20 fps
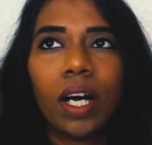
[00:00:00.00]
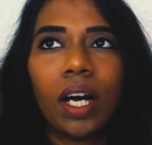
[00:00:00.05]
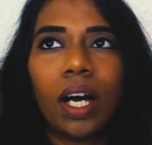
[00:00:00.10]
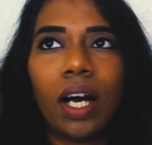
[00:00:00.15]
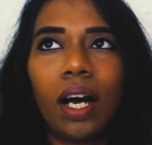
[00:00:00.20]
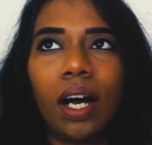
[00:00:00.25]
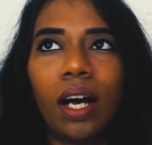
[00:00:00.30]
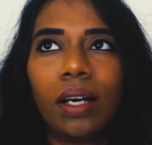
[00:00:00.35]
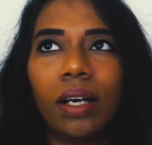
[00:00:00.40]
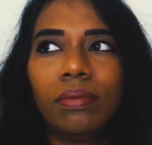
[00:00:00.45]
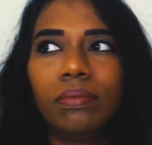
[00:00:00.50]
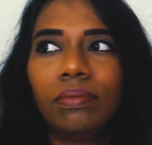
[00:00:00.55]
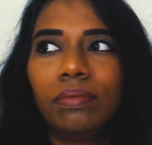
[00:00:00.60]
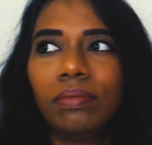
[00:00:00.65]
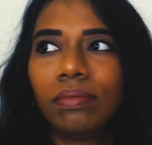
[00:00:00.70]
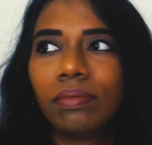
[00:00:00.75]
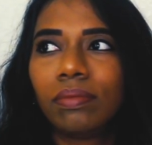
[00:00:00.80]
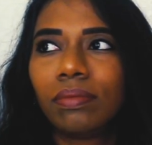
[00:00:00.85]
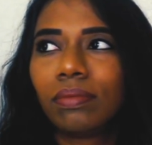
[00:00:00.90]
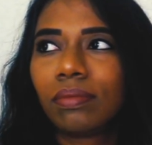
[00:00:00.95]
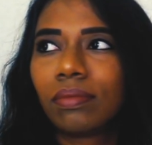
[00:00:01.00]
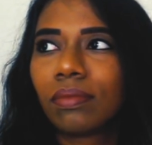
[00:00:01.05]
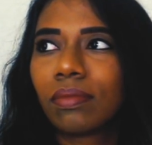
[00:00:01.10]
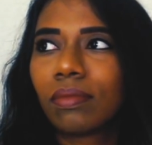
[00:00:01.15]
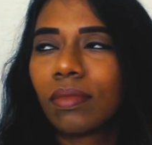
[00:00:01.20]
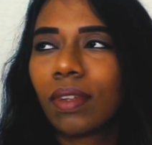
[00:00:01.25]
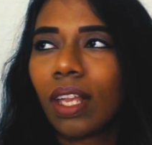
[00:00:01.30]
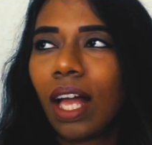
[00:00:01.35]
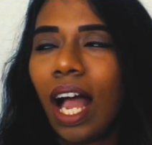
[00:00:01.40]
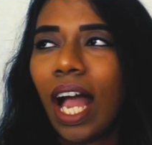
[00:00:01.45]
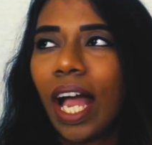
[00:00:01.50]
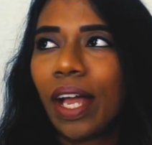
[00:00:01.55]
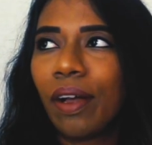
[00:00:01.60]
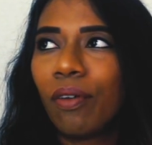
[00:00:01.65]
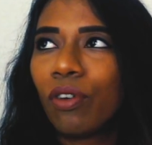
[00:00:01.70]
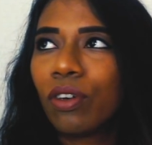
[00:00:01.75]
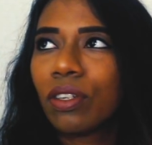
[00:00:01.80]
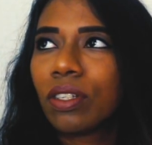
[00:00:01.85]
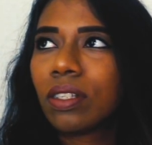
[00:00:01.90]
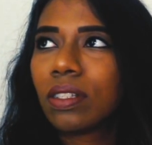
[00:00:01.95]
um, I
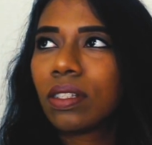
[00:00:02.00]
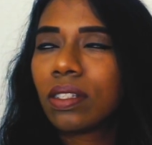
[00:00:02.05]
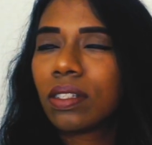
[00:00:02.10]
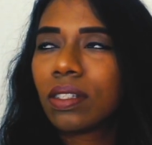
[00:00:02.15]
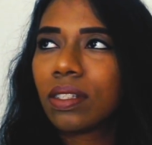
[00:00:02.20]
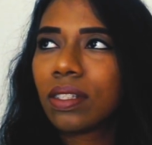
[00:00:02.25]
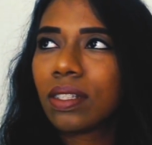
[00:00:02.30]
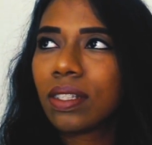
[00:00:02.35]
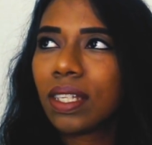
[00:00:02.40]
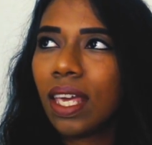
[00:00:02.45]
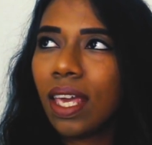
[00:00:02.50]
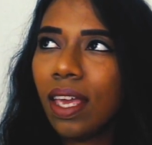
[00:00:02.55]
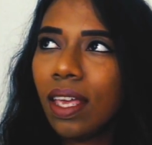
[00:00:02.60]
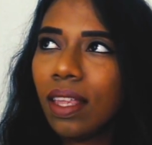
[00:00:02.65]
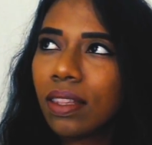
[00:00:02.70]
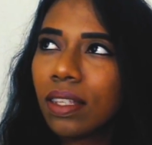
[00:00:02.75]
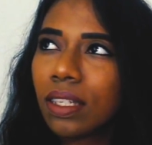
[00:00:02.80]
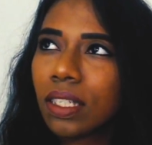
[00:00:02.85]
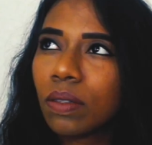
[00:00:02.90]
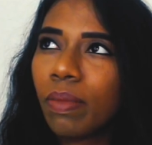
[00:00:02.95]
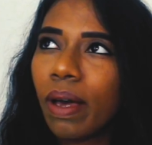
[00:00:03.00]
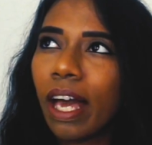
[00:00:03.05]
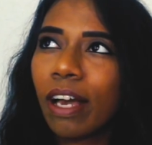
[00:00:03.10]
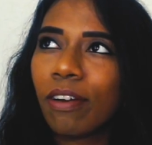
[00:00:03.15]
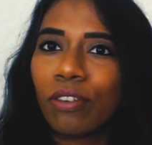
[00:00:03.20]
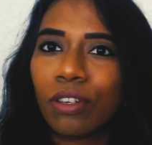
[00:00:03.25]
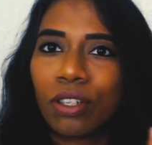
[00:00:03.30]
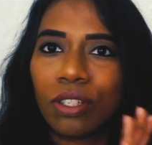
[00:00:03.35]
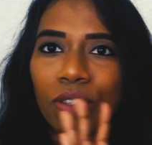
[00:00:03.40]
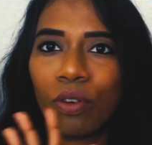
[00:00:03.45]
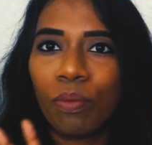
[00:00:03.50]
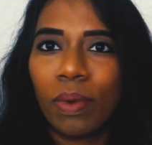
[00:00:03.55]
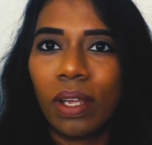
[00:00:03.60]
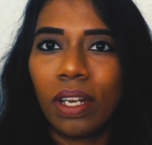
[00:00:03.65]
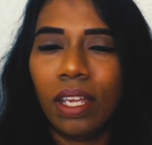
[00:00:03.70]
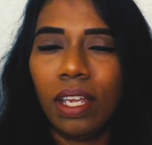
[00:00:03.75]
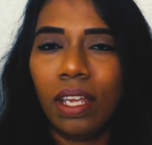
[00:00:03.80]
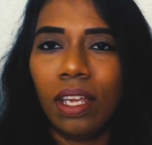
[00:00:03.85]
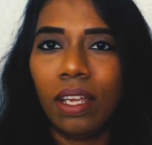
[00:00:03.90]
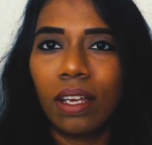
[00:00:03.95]
was seeing this bag for so
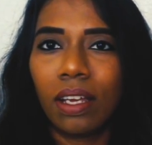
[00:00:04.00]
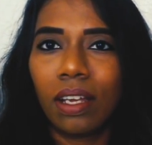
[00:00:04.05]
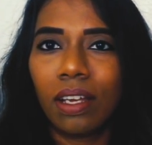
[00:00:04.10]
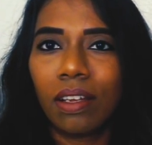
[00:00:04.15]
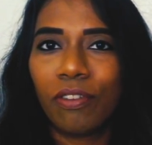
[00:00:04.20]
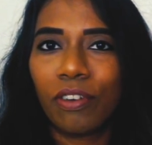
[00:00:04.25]
many